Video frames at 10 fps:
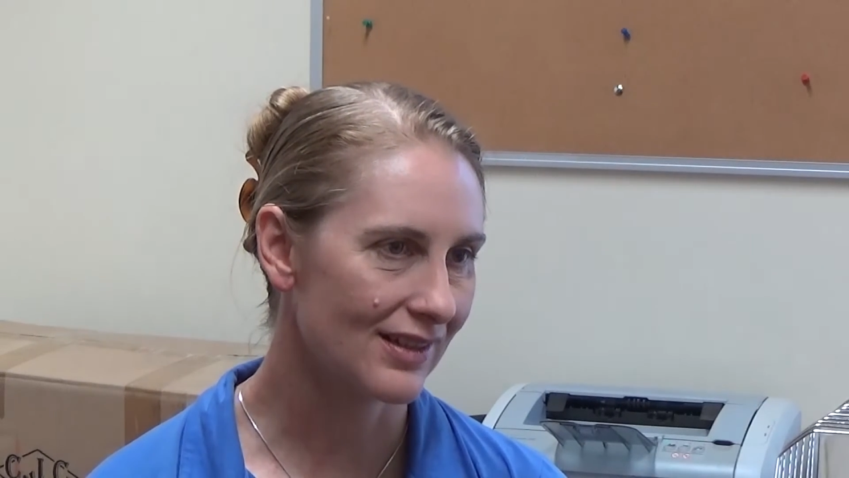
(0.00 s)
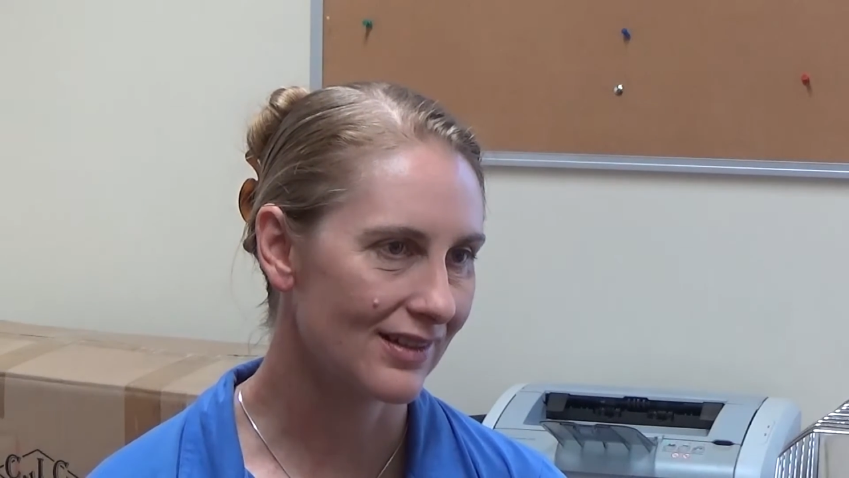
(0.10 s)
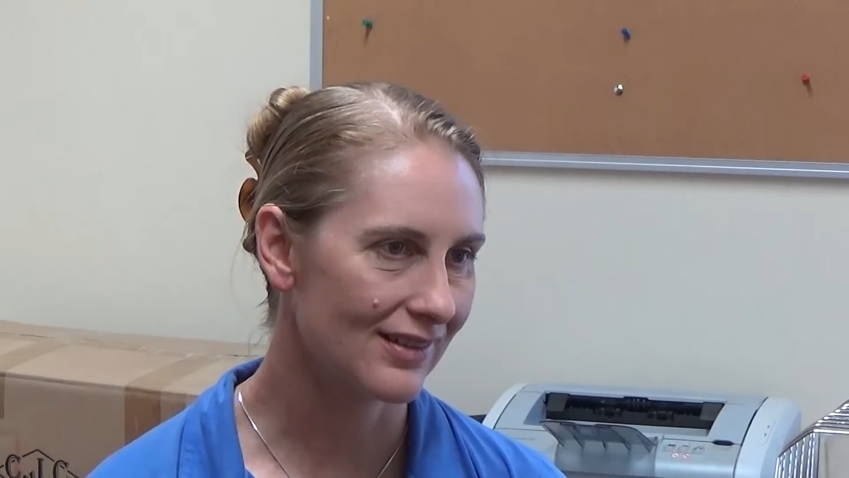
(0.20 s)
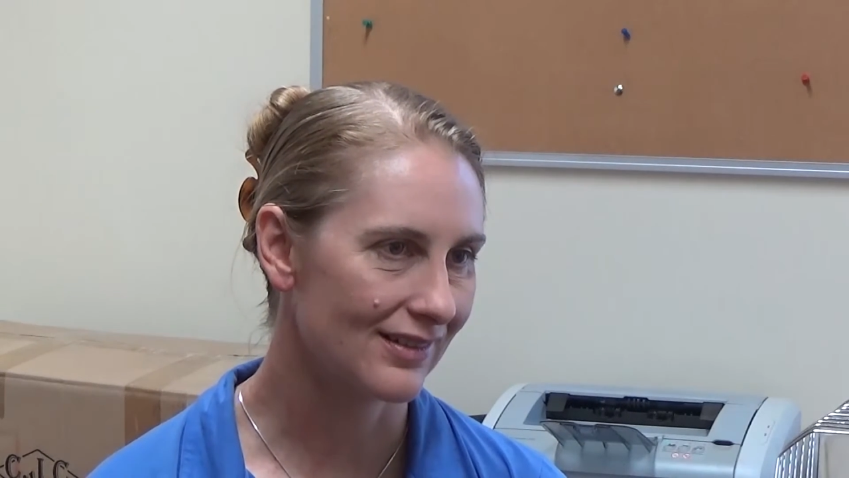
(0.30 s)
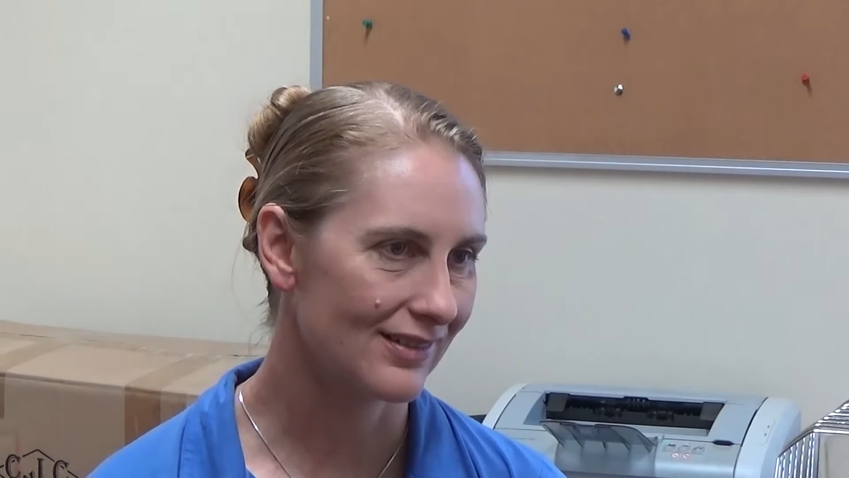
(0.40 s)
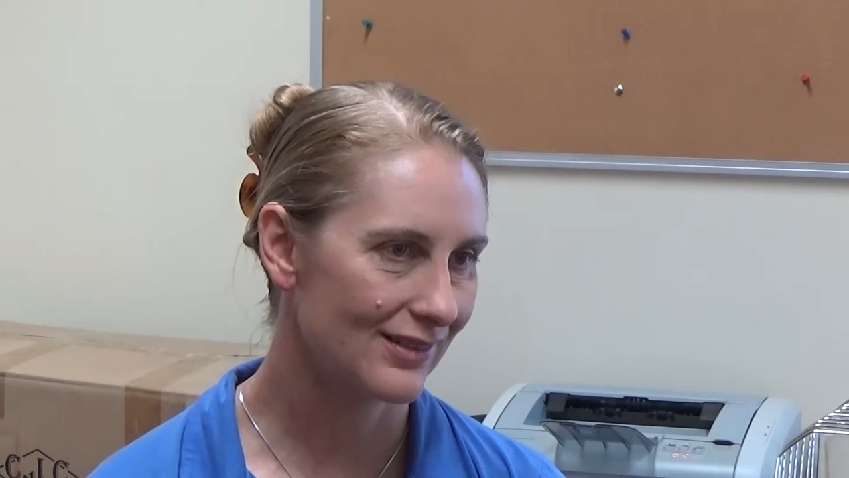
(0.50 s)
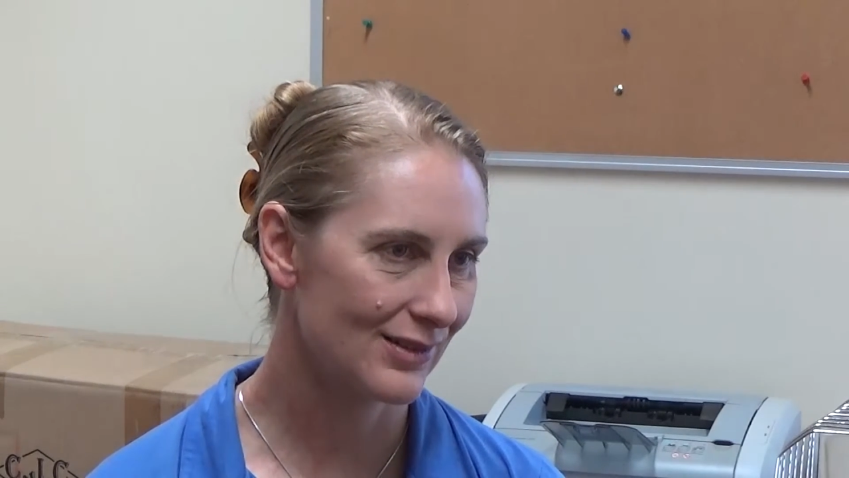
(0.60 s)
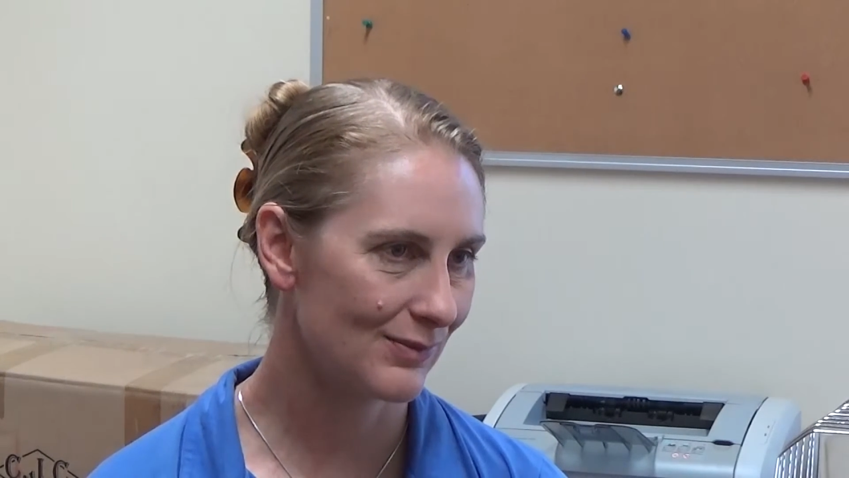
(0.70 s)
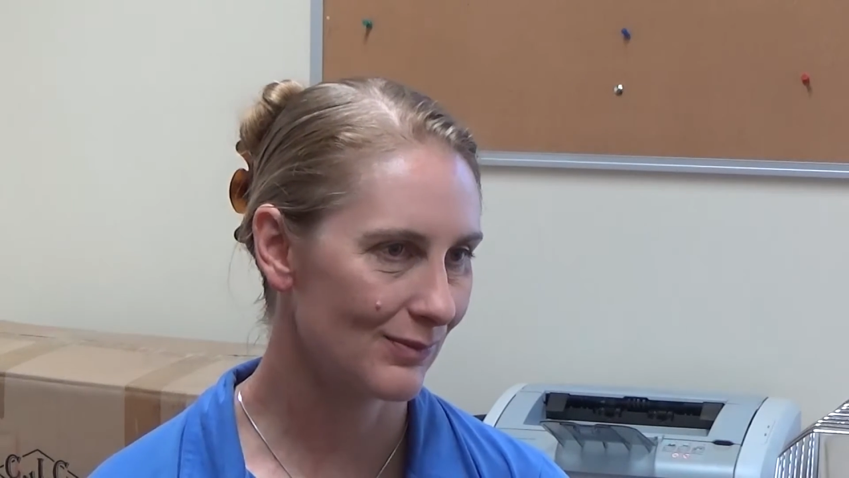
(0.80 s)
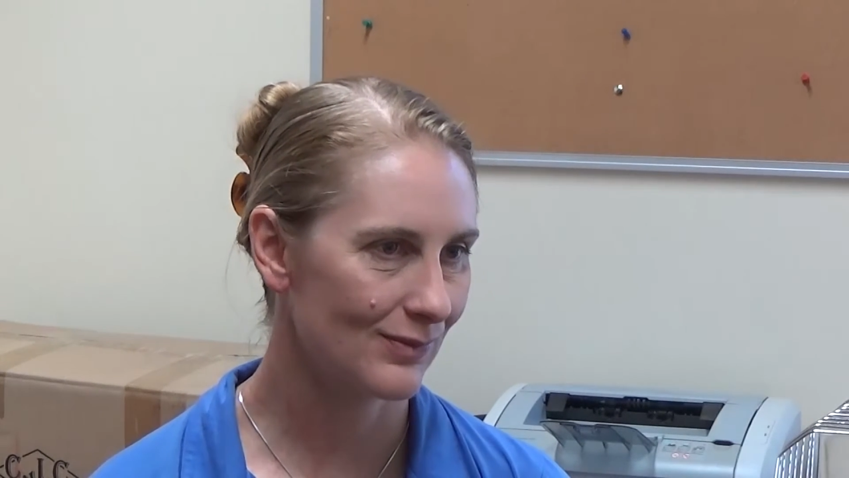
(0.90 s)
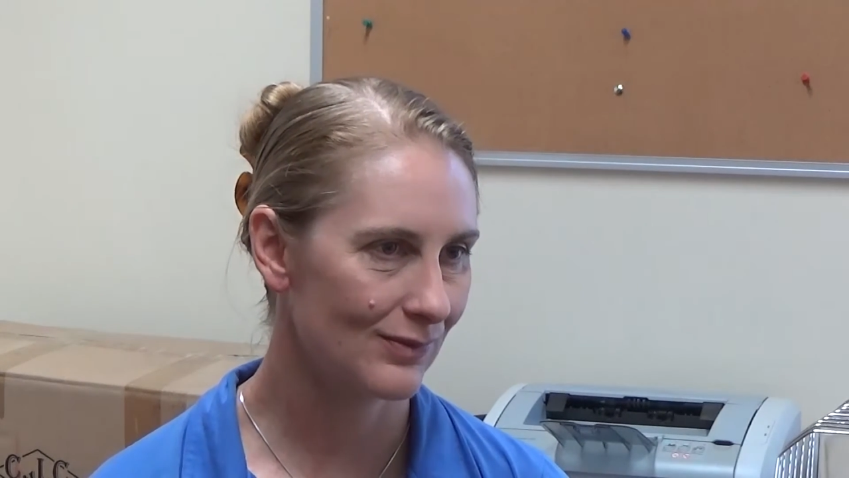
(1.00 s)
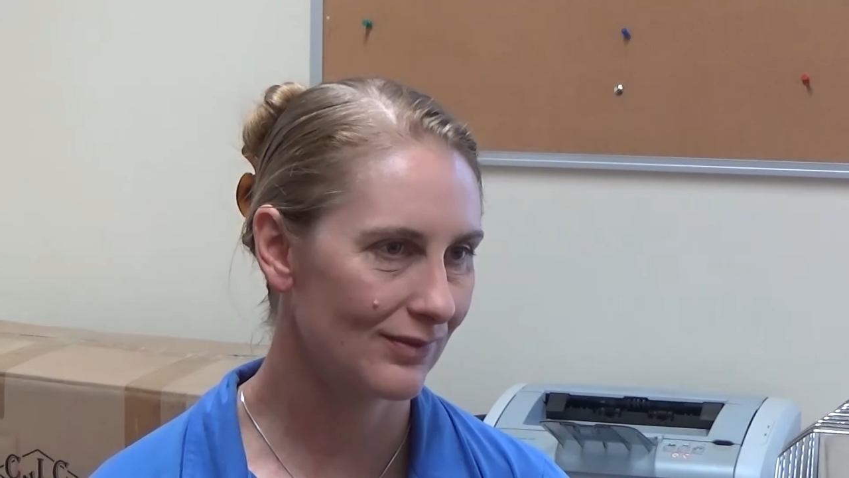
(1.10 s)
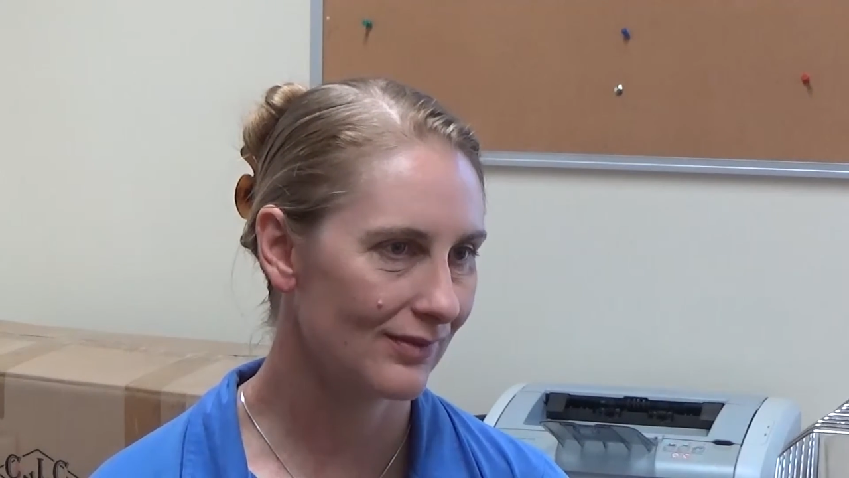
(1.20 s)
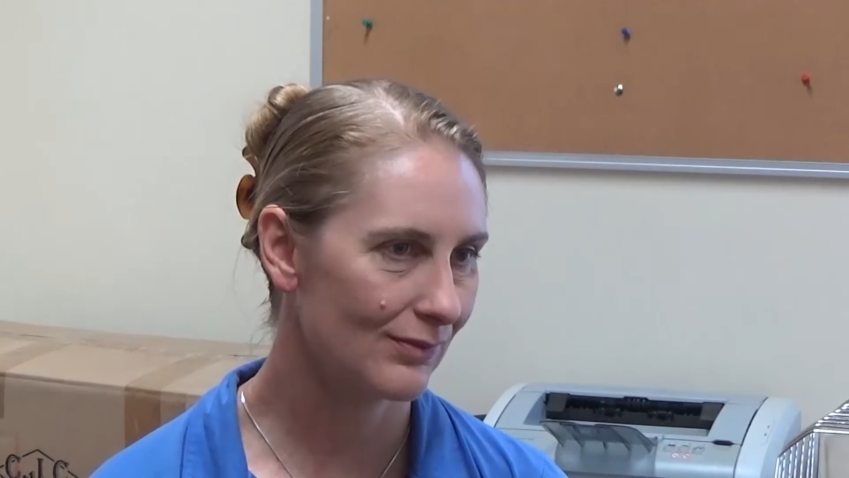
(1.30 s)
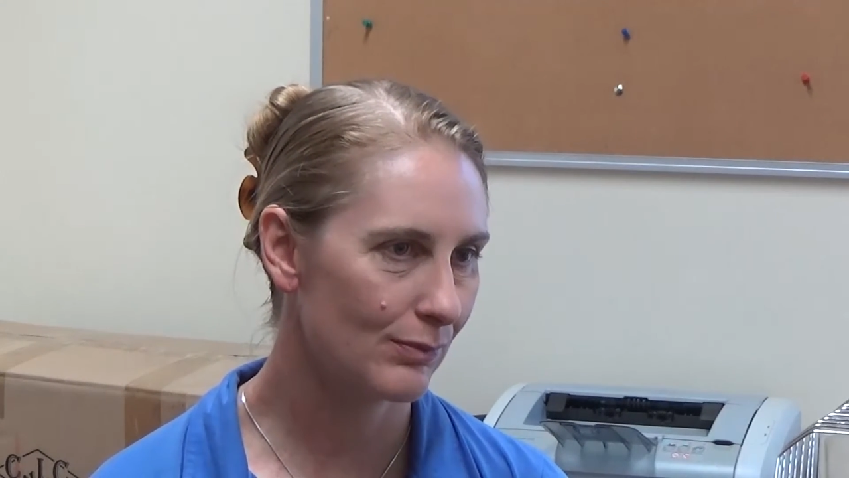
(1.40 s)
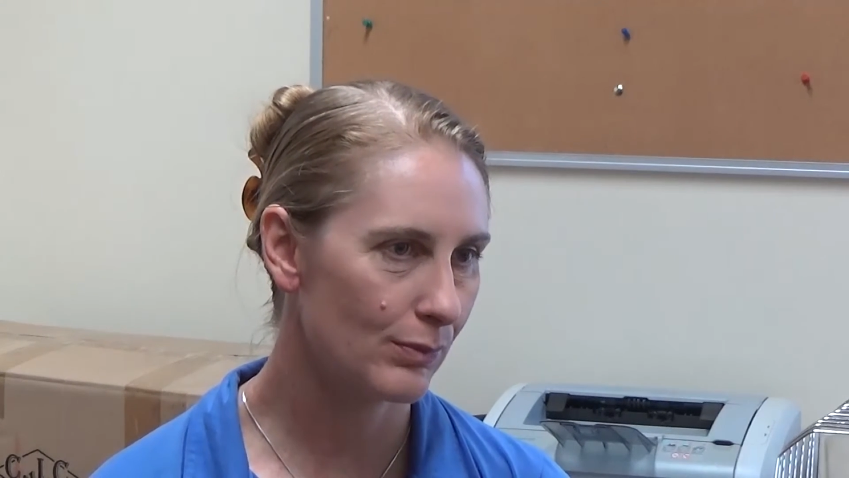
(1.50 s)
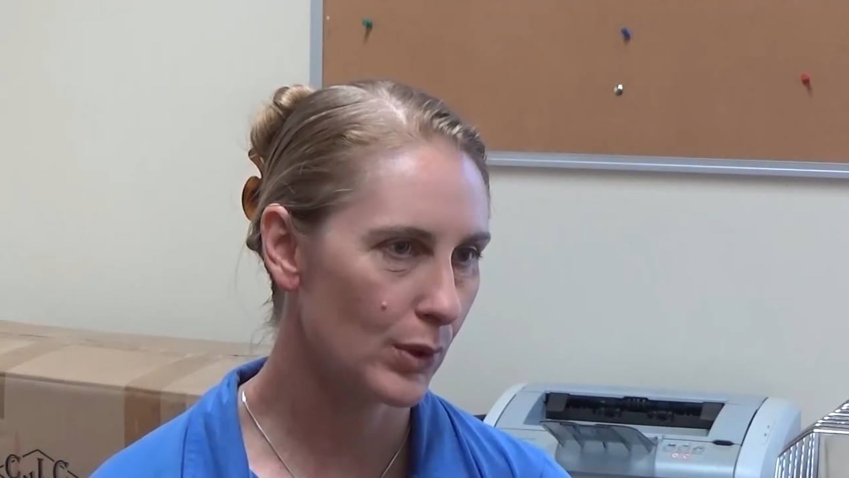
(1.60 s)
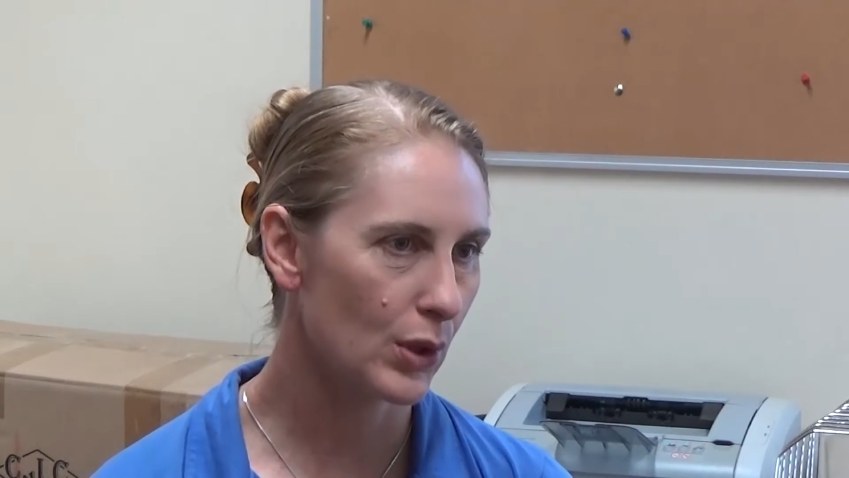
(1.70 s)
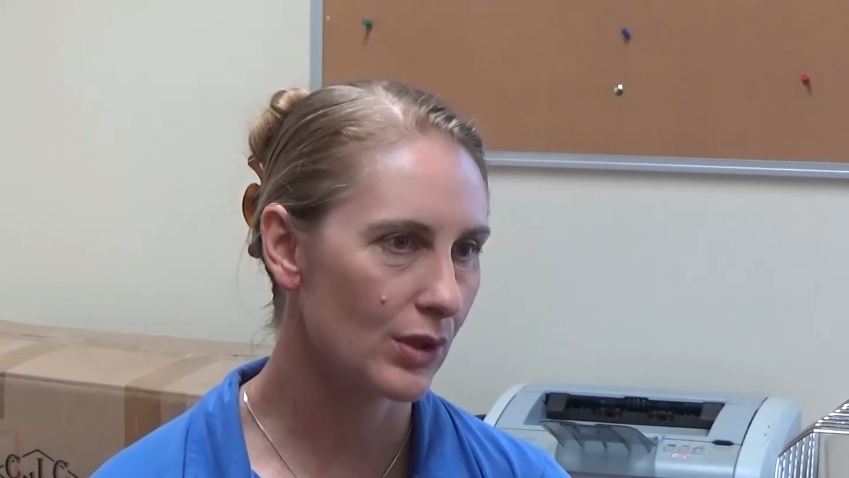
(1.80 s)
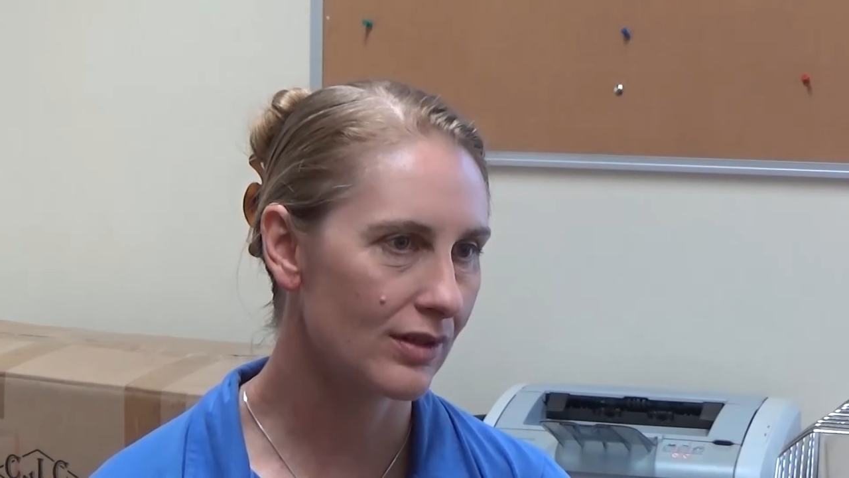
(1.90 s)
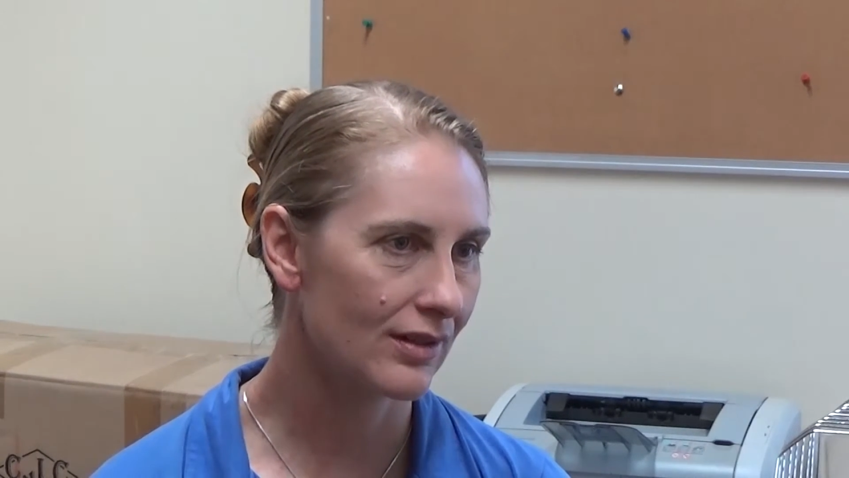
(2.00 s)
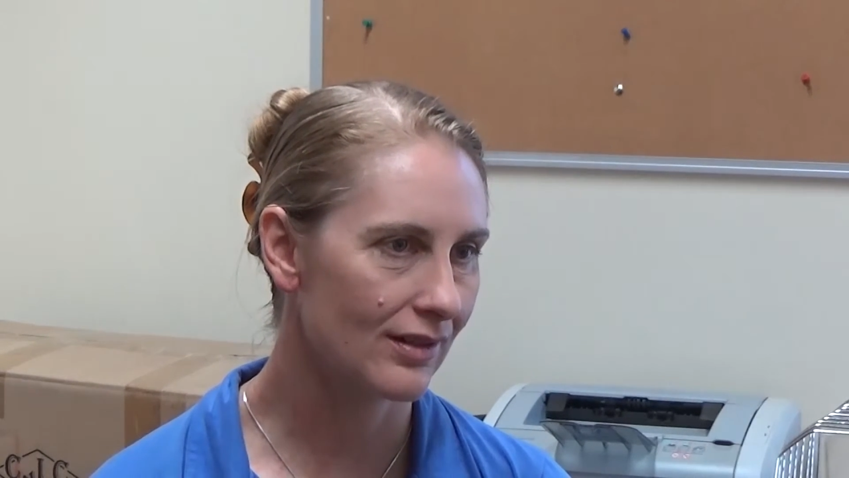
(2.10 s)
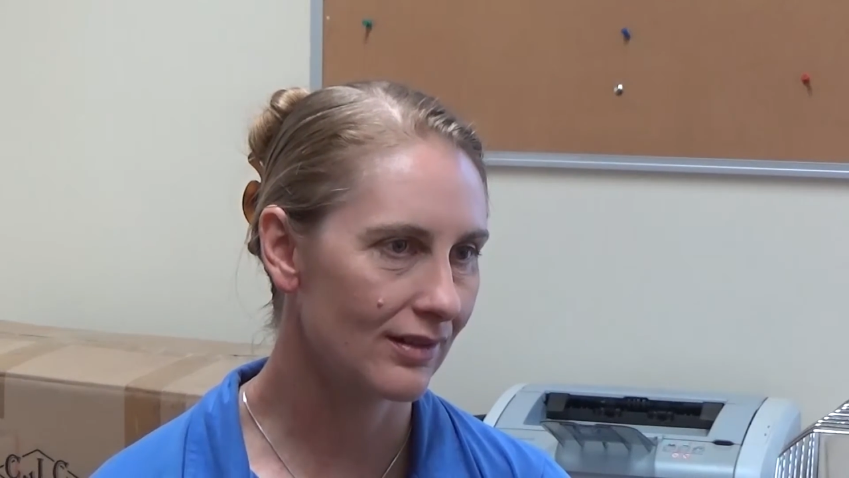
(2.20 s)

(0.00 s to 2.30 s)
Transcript: and burden,